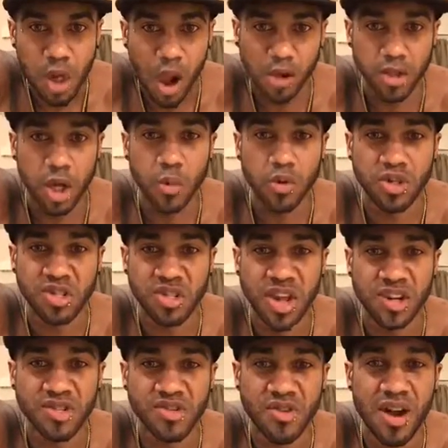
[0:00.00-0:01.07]
A lower
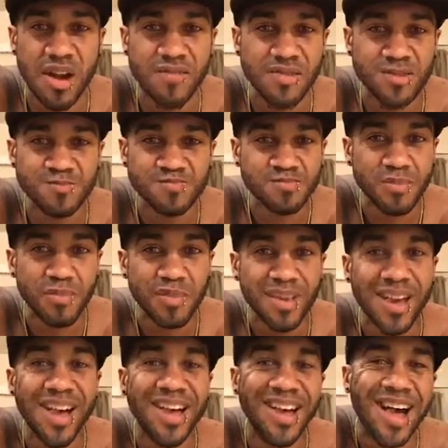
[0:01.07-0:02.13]
sex drive?
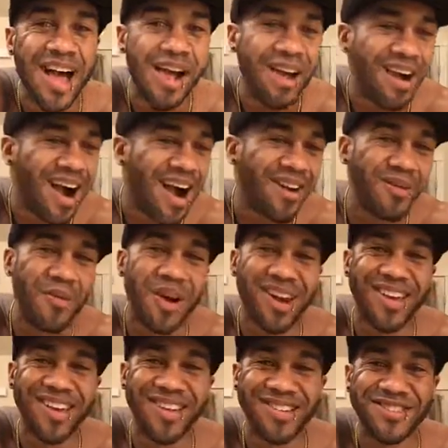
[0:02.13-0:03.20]
I don't want
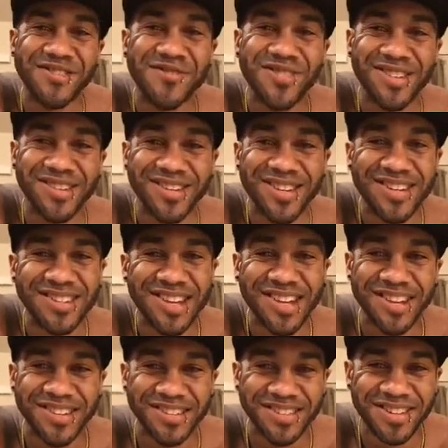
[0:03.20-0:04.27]
to get too into
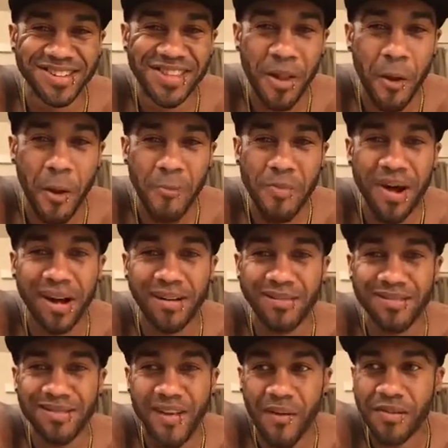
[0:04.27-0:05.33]
detail
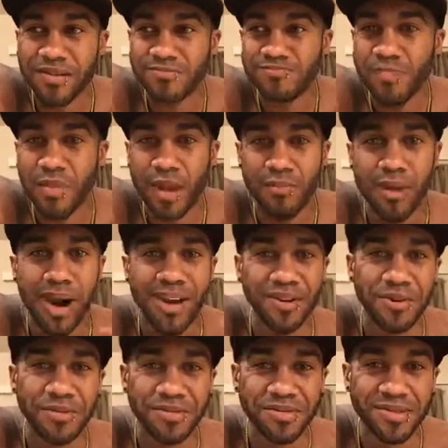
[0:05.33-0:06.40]
about my
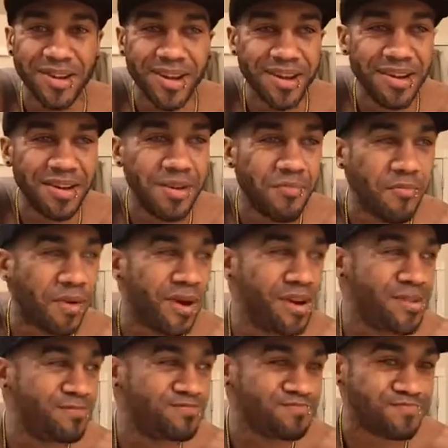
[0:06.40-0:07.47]
own,
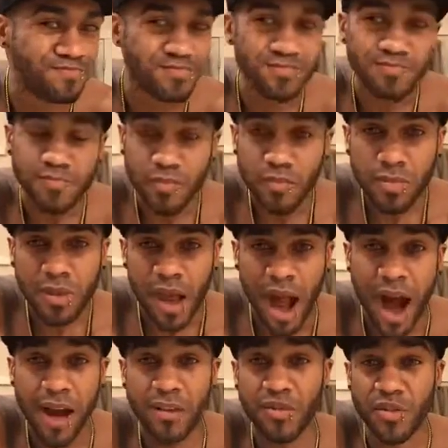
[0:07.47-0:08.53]
but
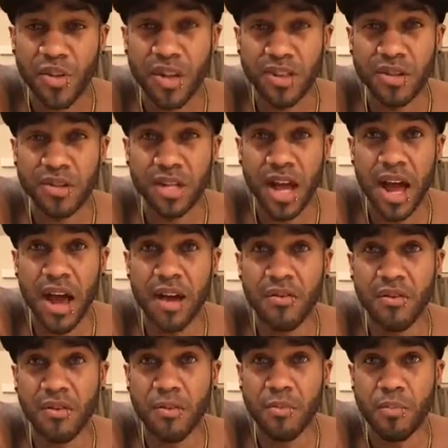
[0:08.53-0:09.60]
I don't think there's
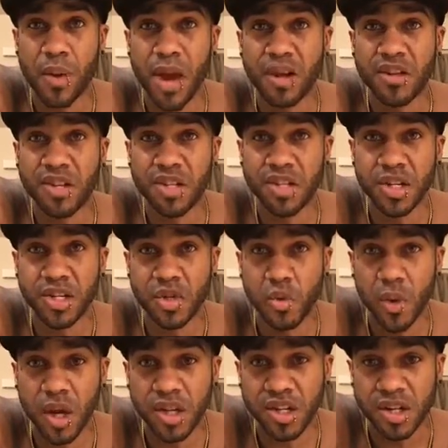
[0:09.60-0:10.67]
ever been a
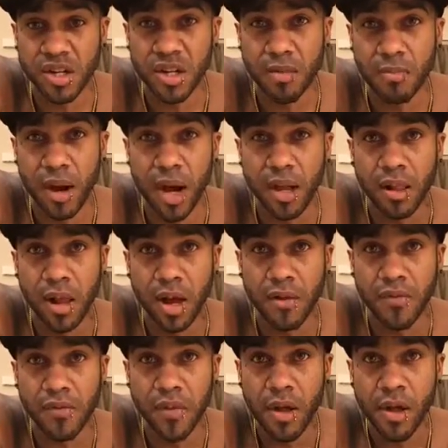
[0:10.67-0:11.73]
situation in my
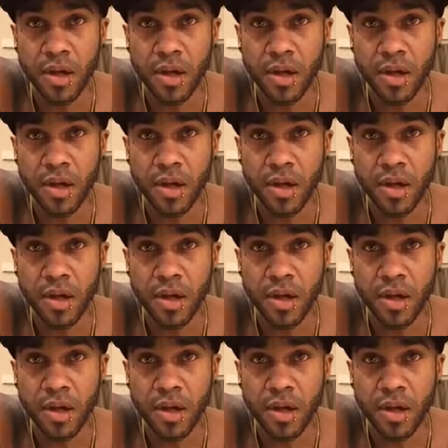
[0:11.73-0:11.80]
life